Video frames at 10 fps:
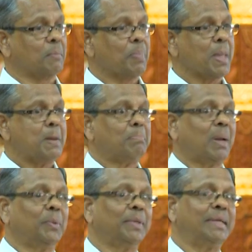factors.
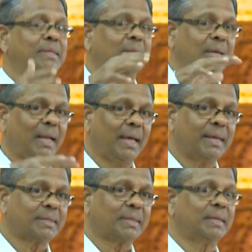Now
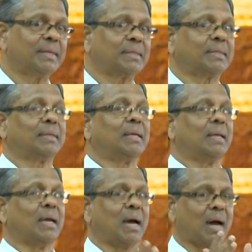these
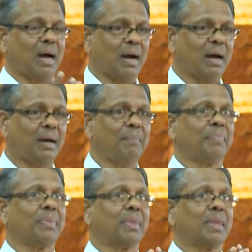kilesas
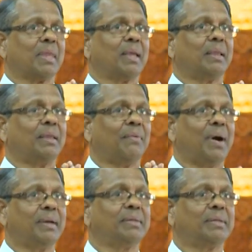are
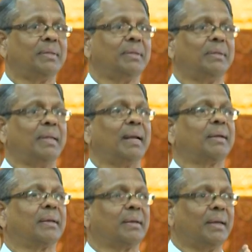the ones
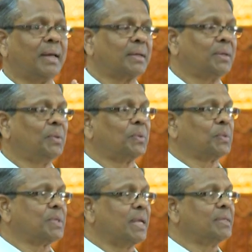that
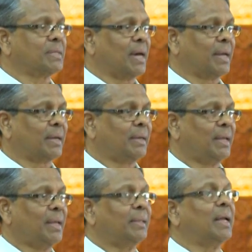connect you to
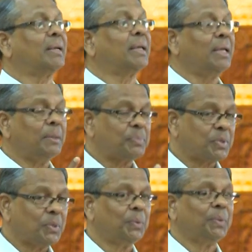samsara,
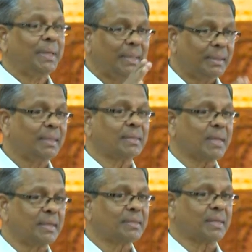that keeps you
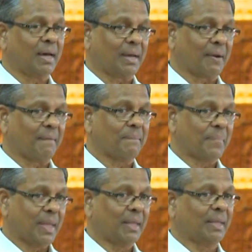in the
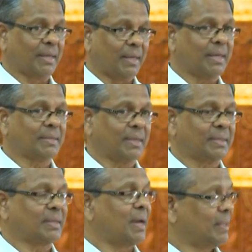samsara. The
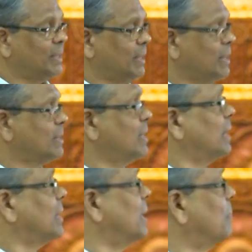kilesas are
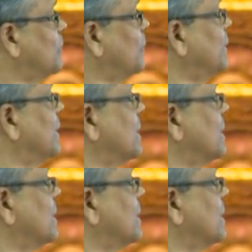the things that